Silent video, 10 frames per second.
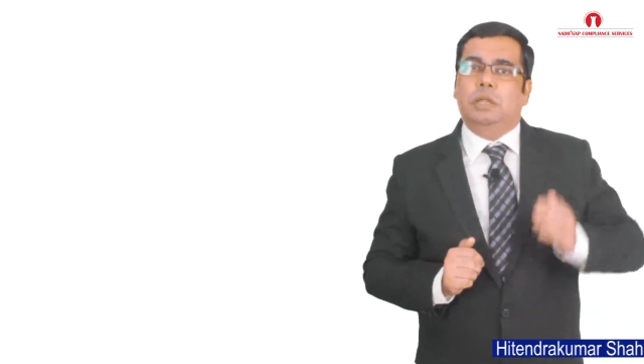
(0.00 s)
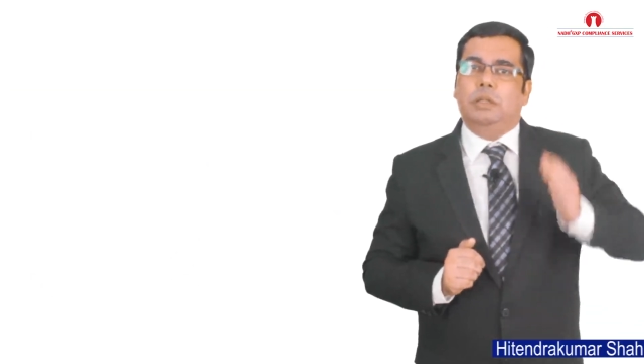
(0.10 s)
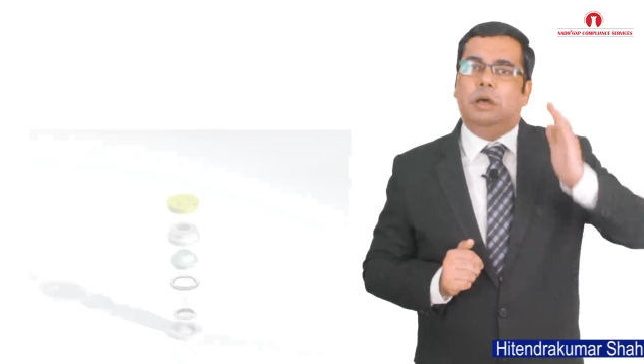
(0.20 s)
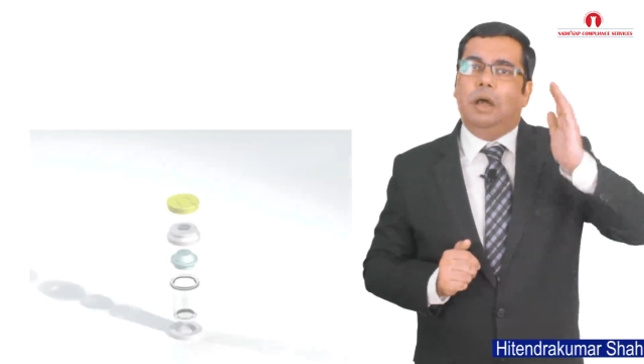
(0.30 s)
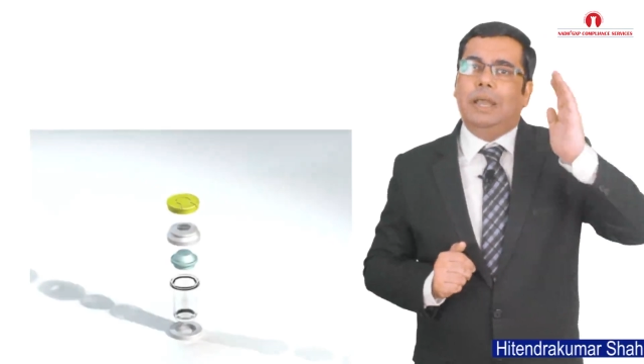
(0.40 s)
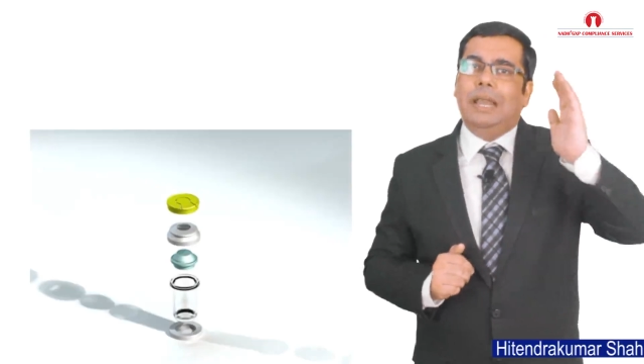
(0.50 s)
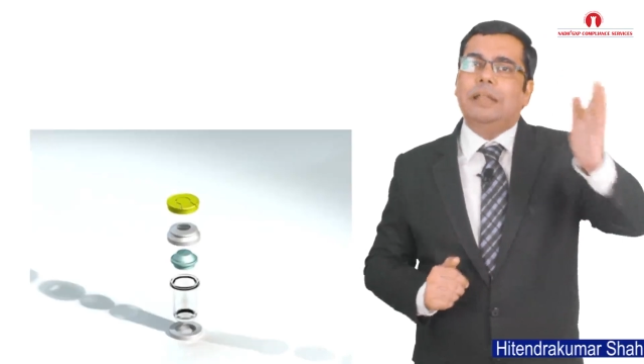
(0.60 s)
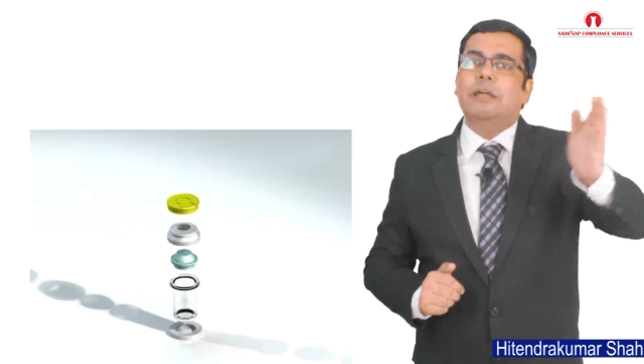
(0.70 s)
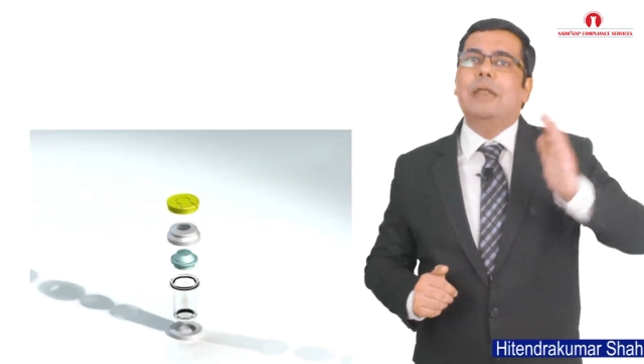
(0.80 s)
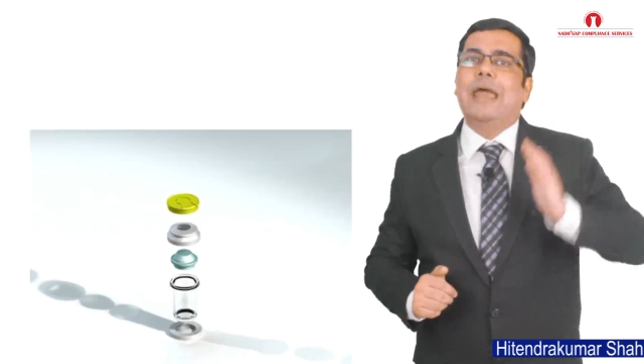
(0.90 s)
The
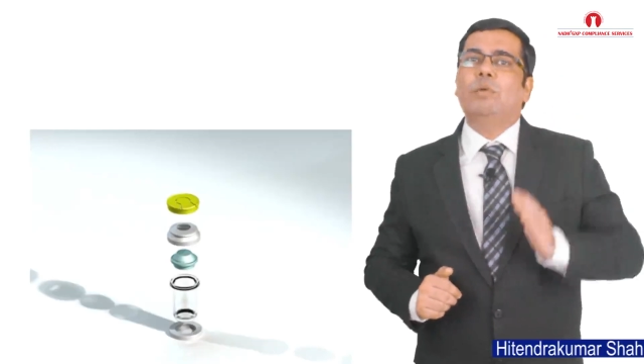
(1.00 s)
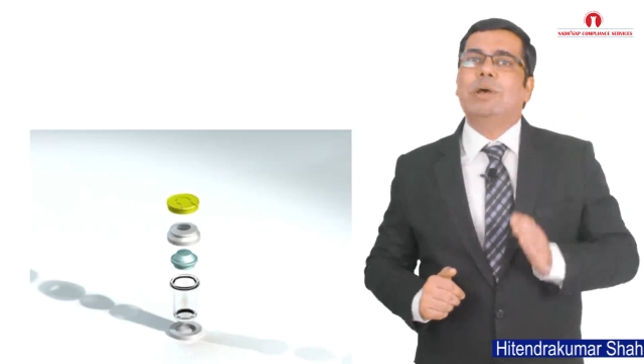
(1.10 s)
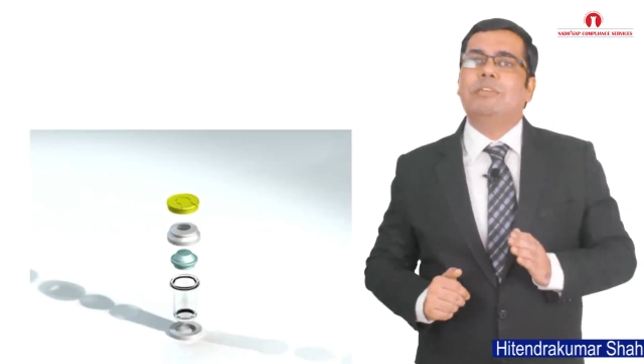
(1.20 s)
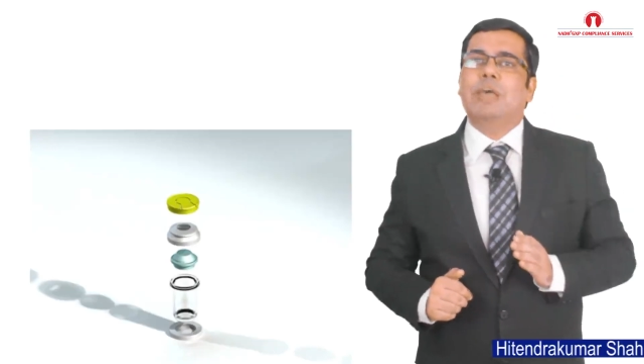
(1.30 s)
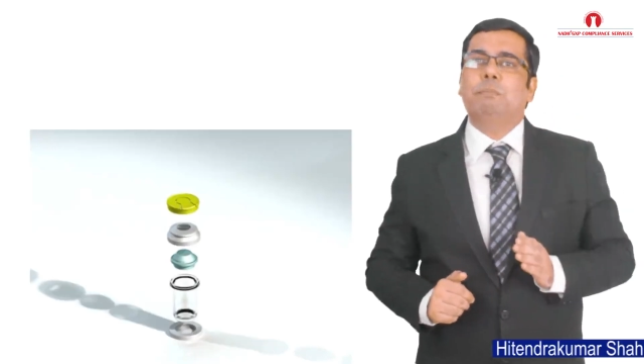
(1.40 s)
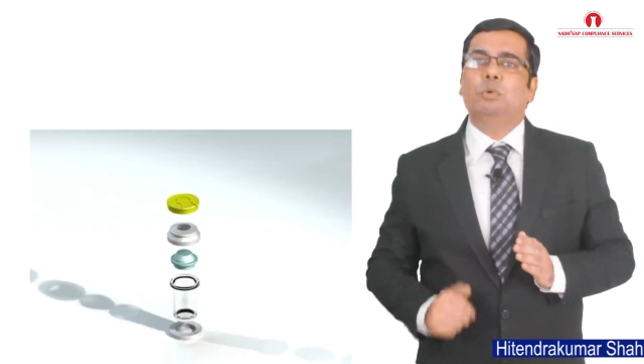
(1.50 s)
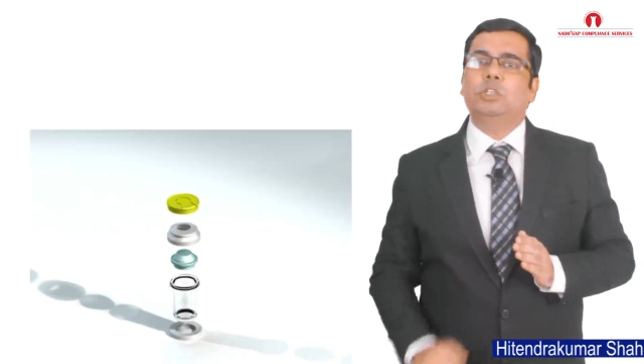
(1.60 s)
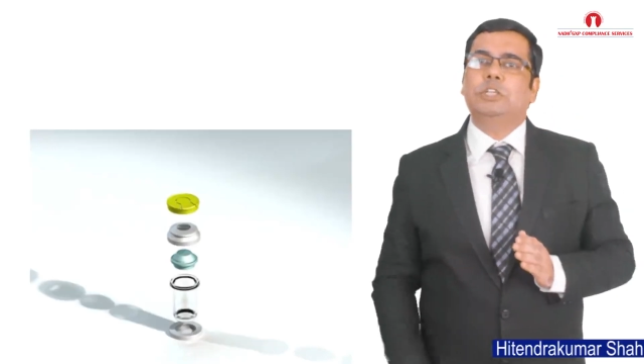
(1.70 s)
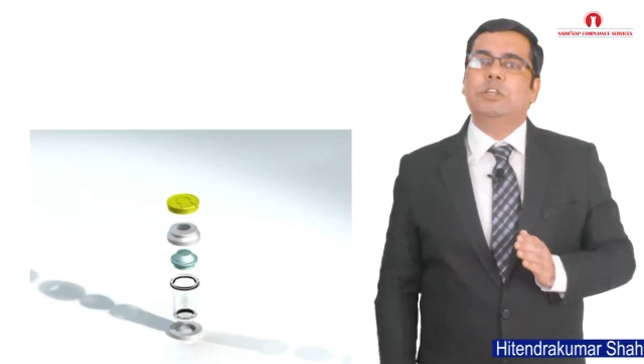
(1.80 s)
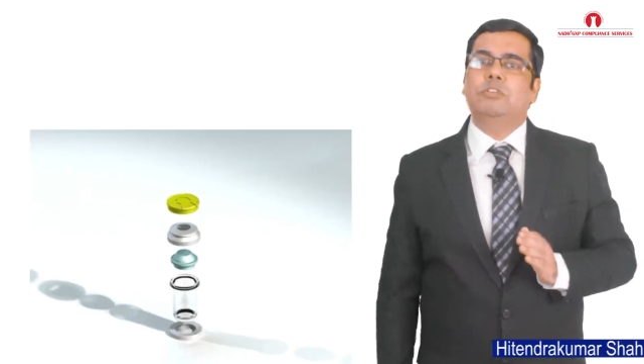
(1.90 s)
another advanced
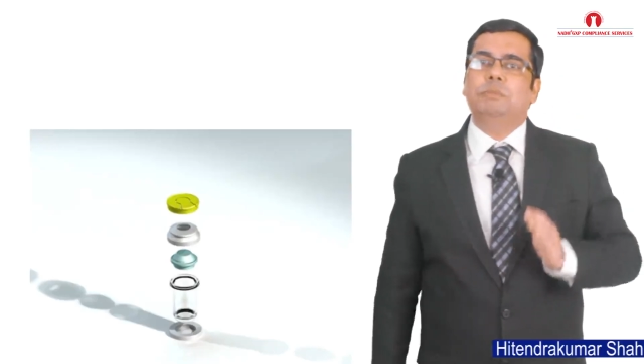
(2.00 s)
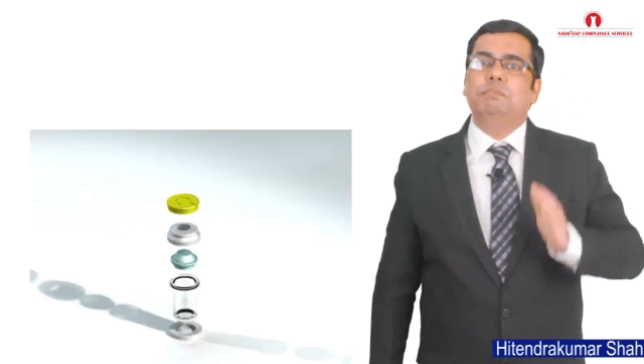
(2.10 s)
approach is